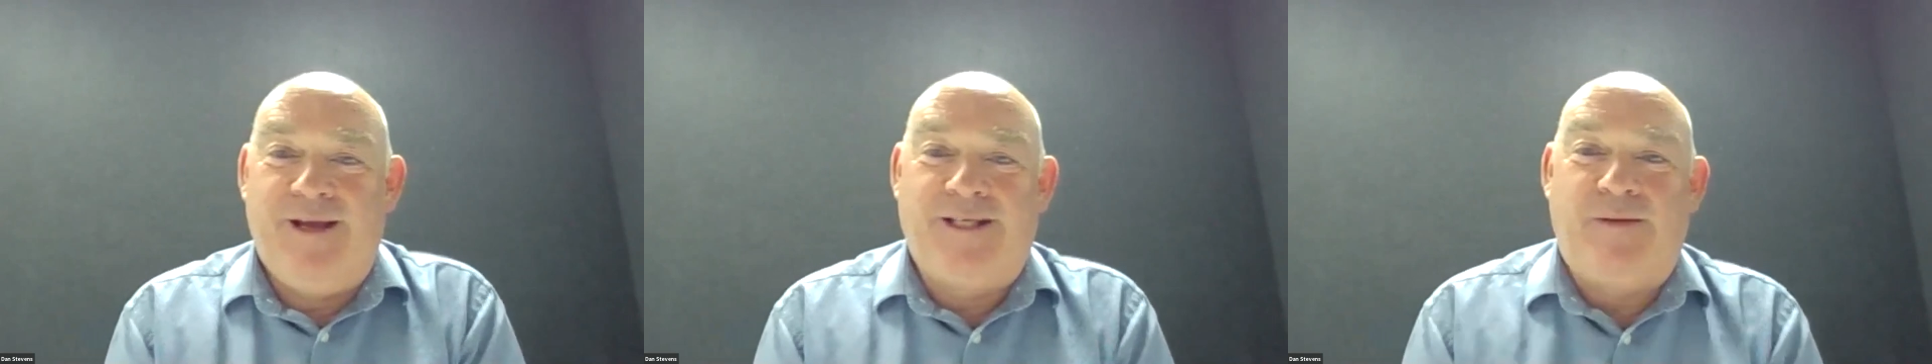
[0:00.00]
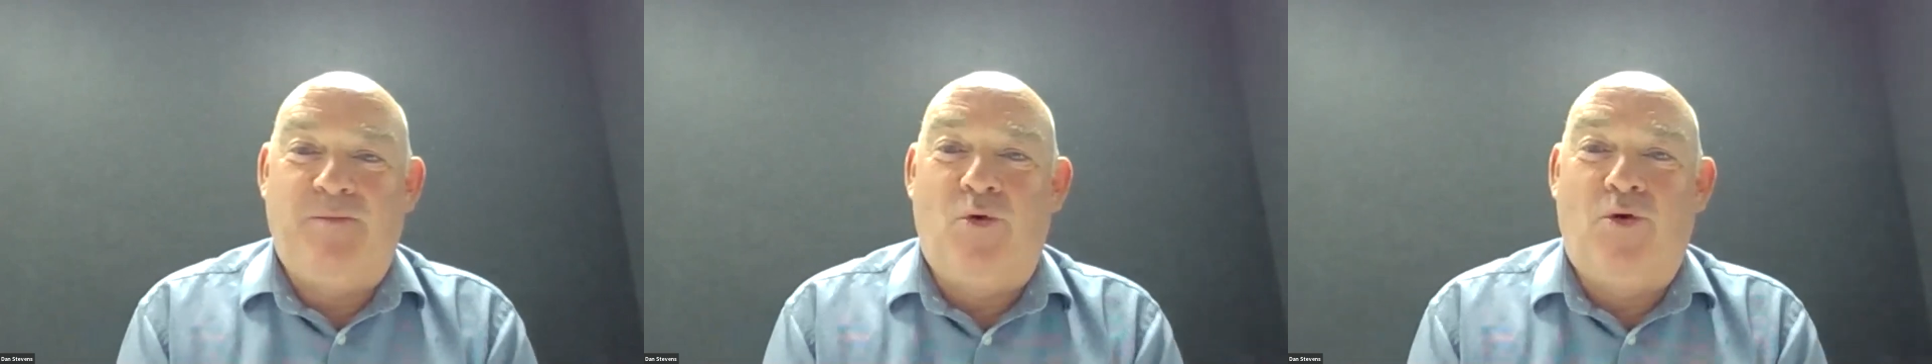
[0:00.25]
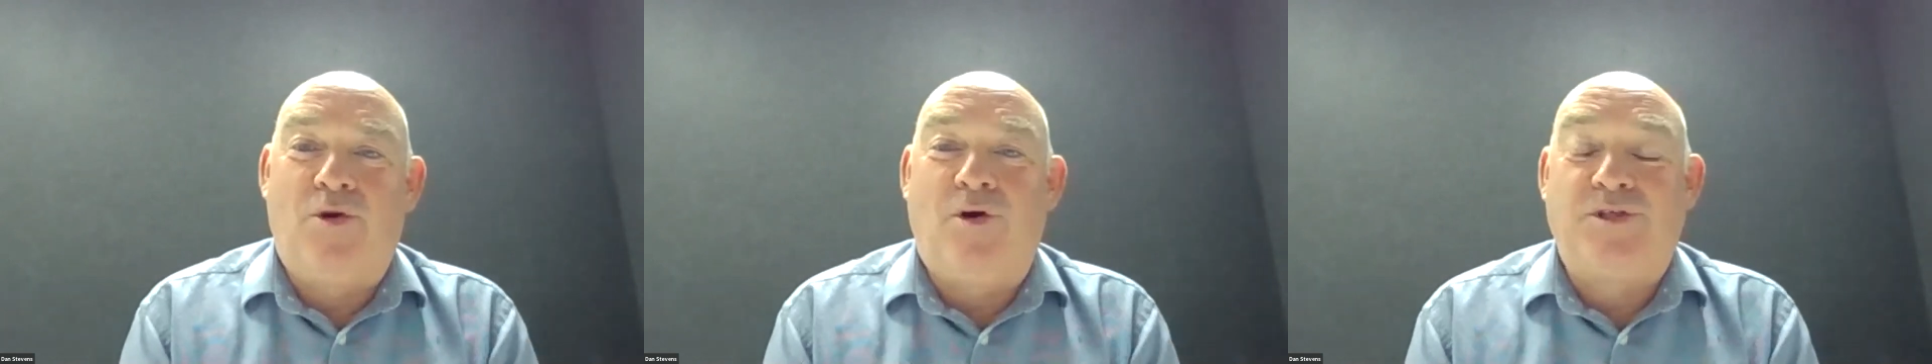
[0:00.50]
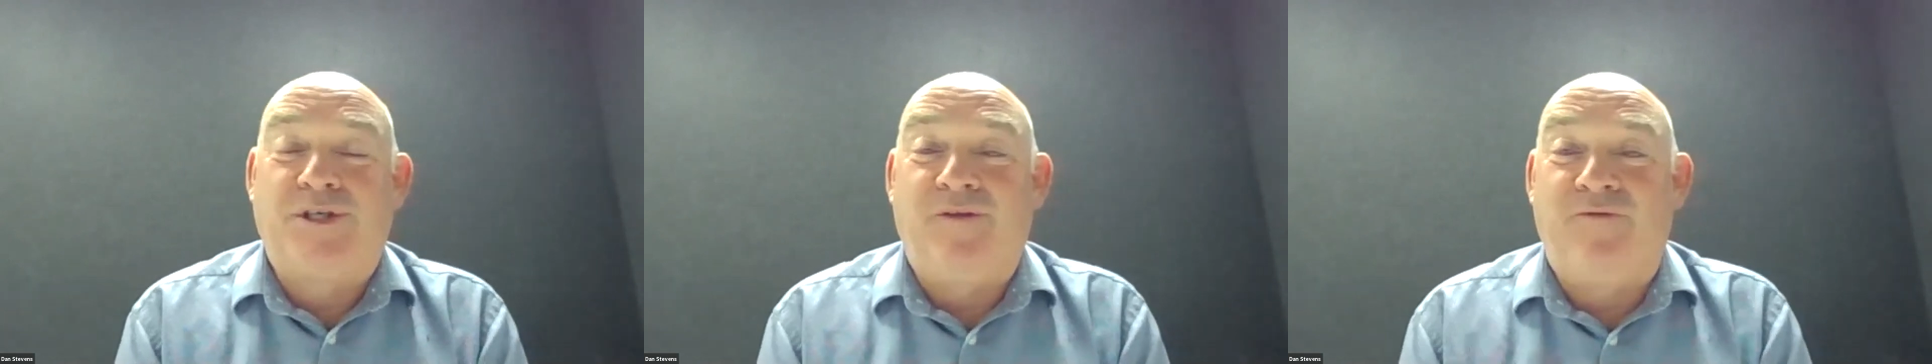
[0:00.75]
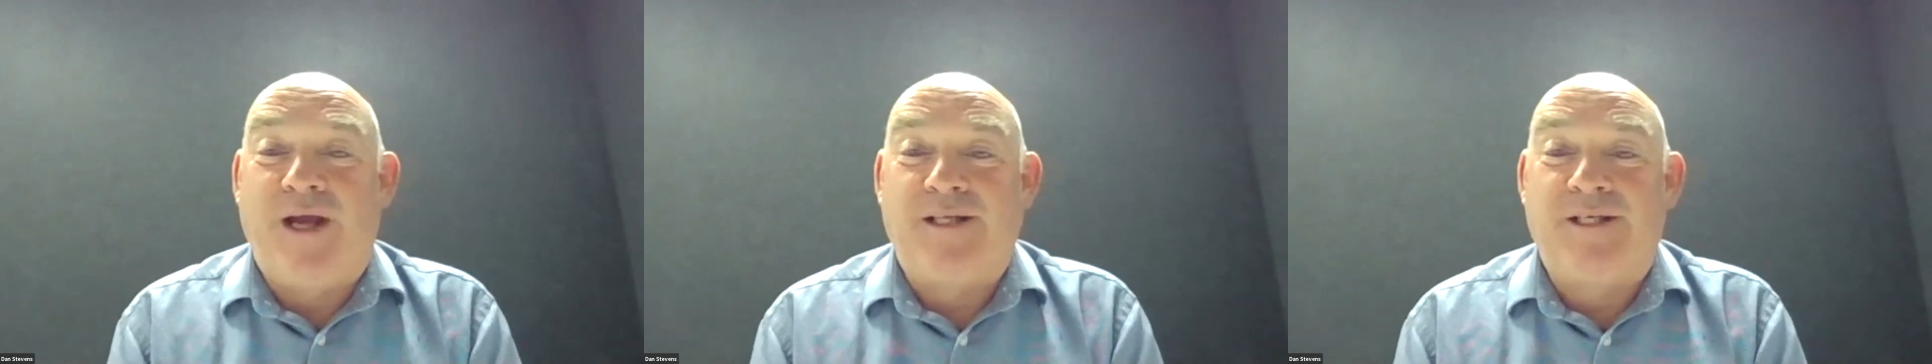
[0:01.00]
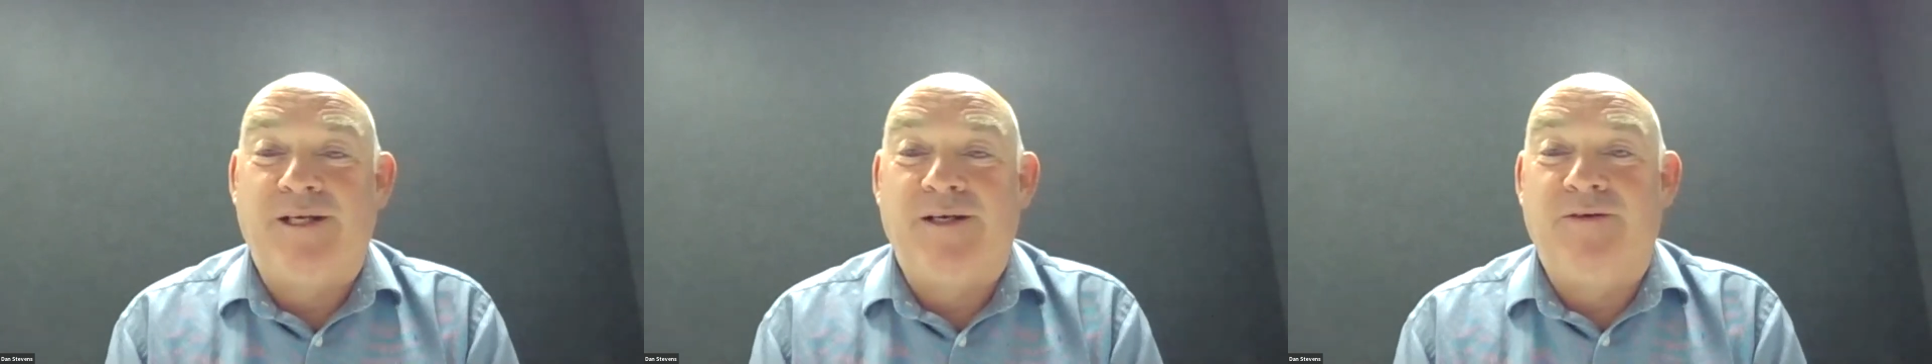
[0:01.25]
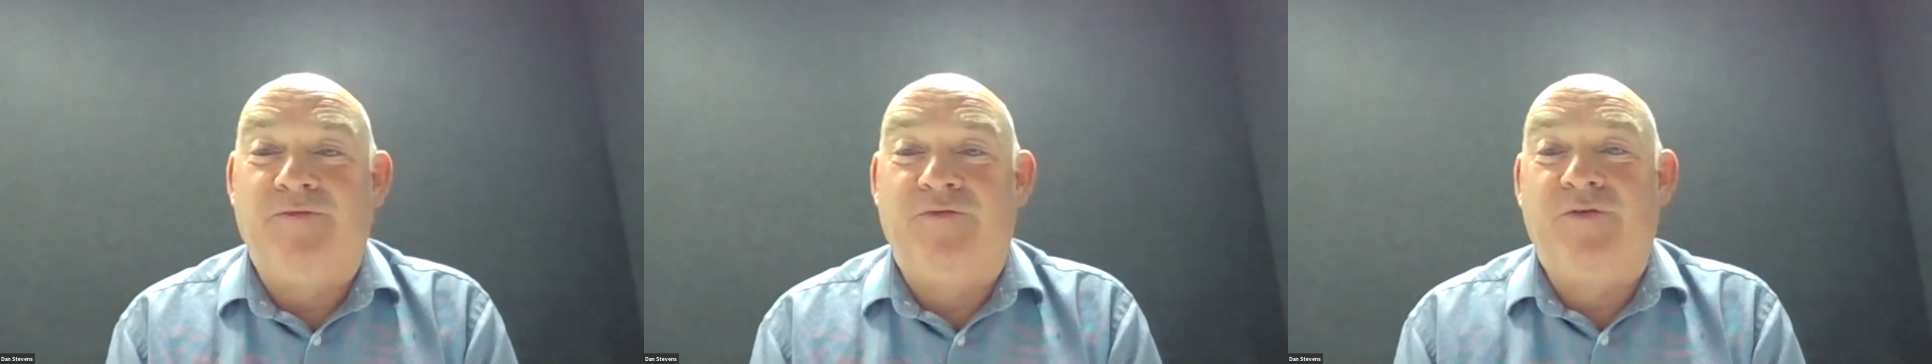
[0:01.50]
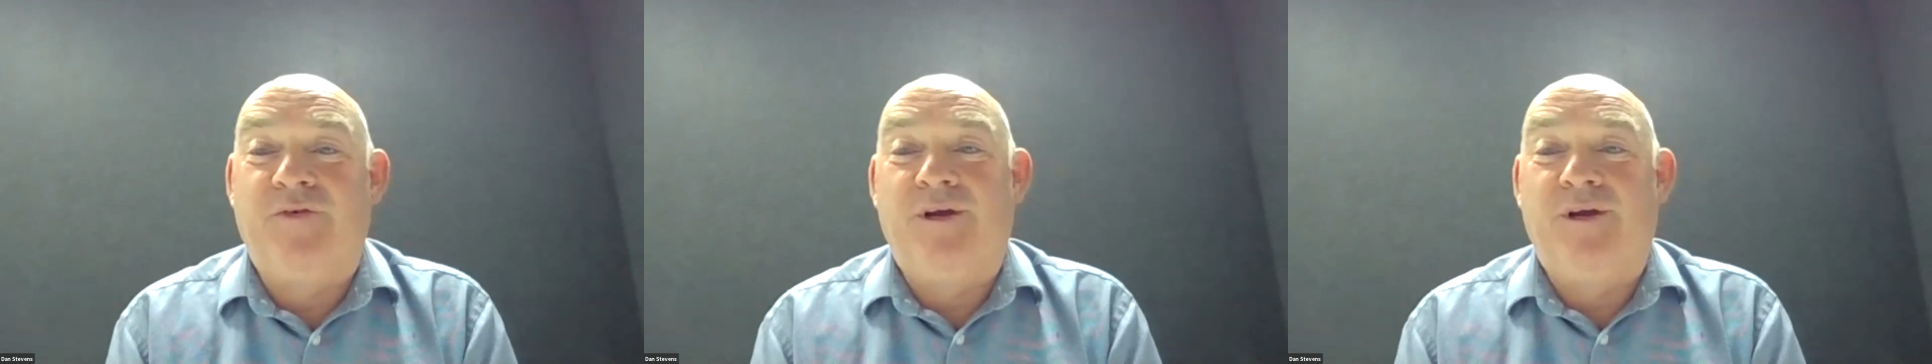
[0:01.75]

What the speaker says: Is it more cost effective?